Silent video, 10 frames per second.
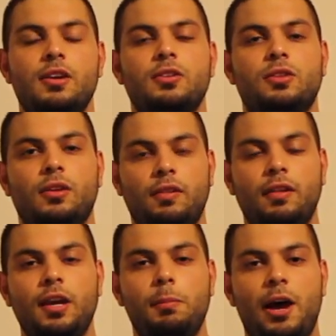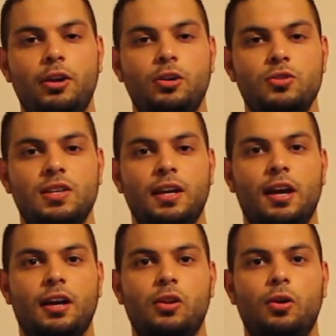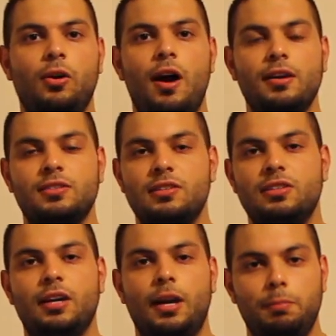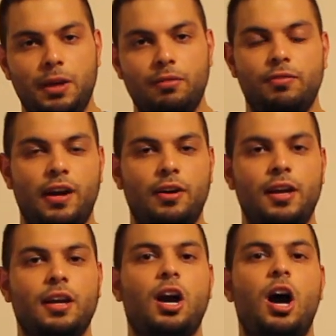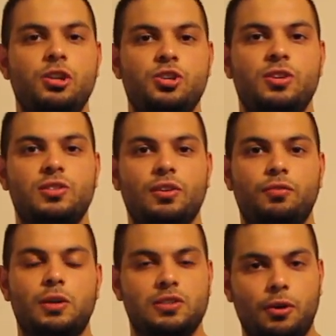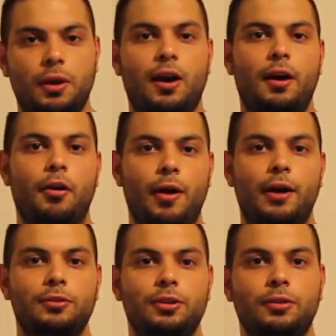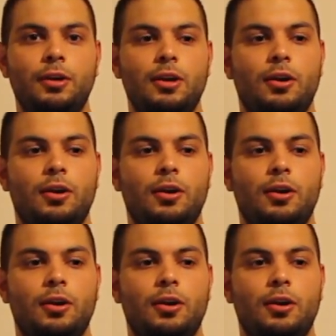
So the thing about using Clorox is you got to be very conscious of what's going on around you.